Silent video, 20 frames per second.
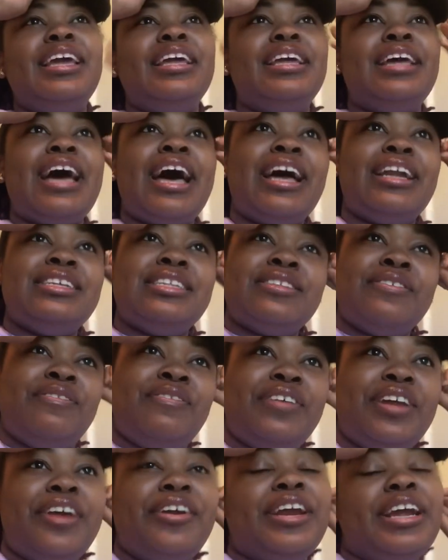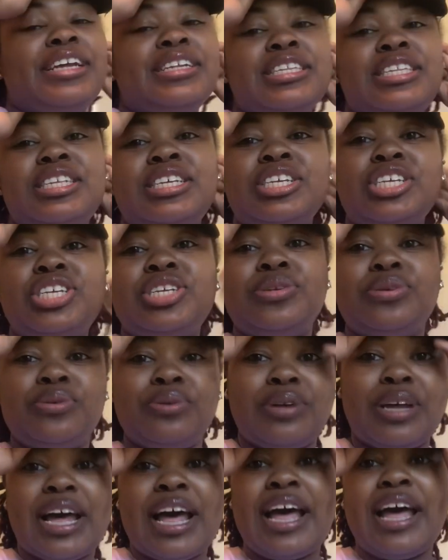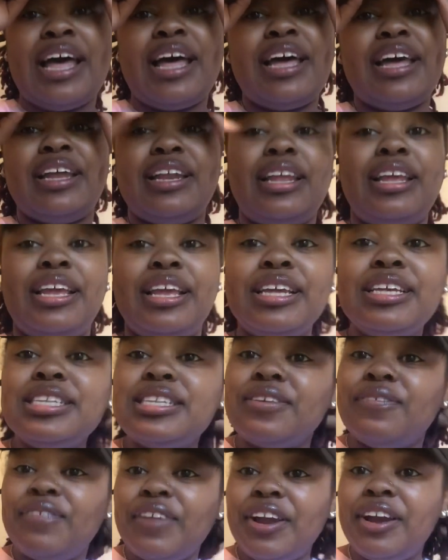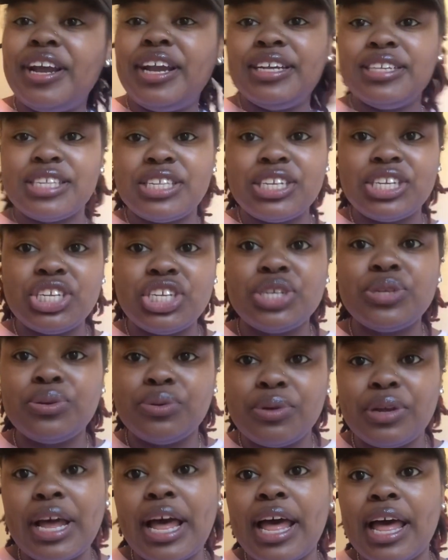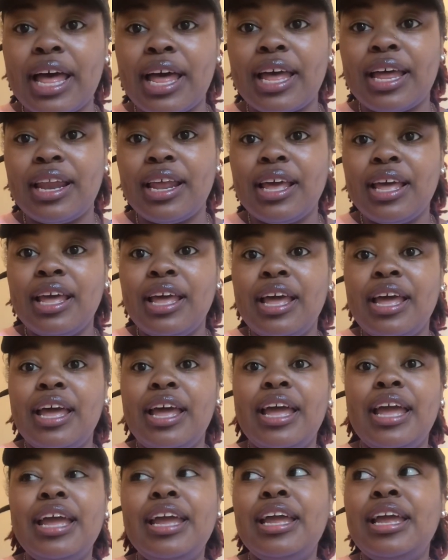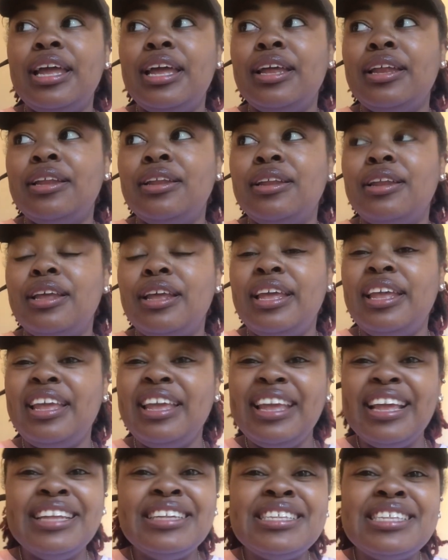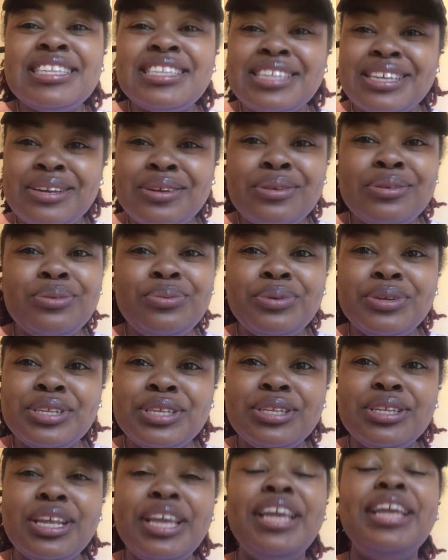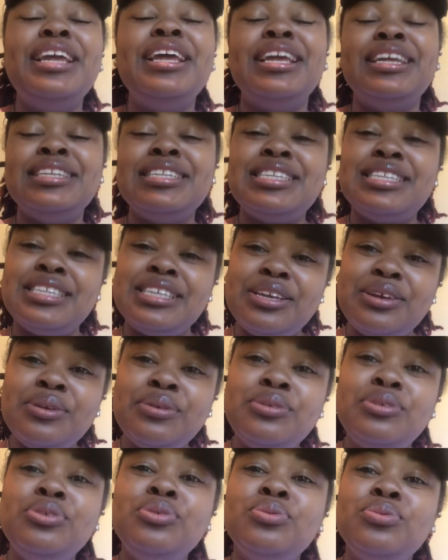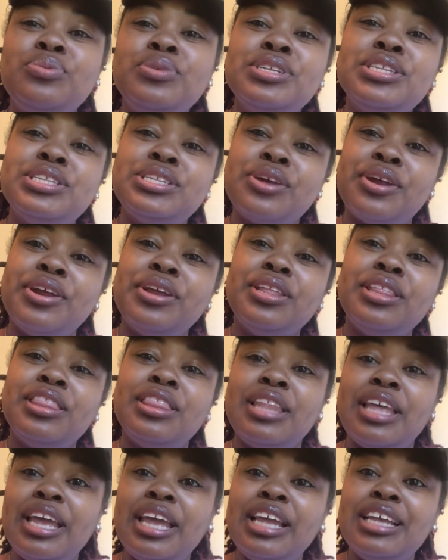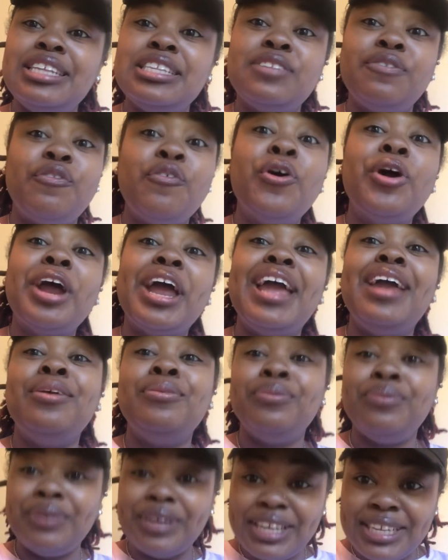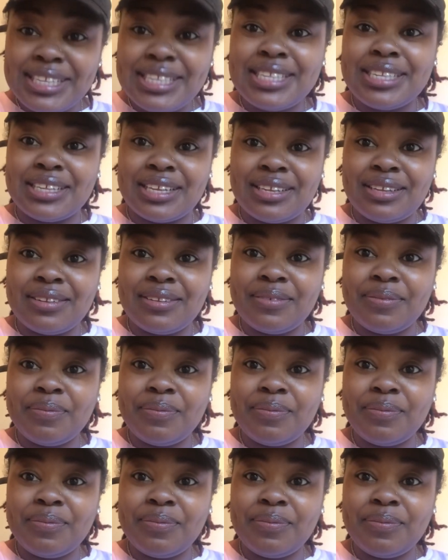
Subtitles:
God is a very intentional God. He is a very intentional God. And he instilled you with certain things for a reason.